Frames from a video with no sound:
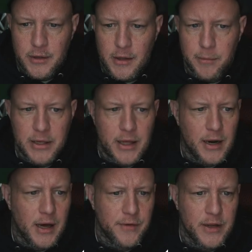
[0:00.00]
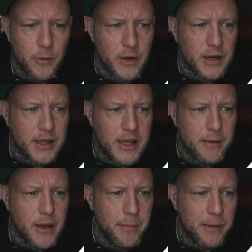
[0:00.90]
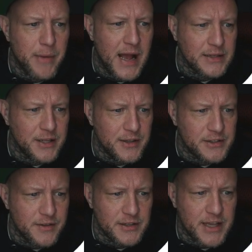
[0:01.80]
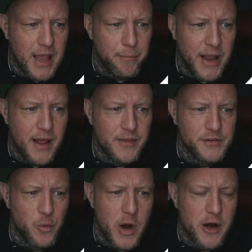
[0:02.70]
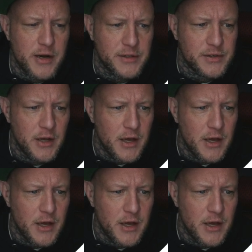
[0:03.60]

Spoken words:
let me get out of here. We're going to keep coming back to this campaign, this awareness.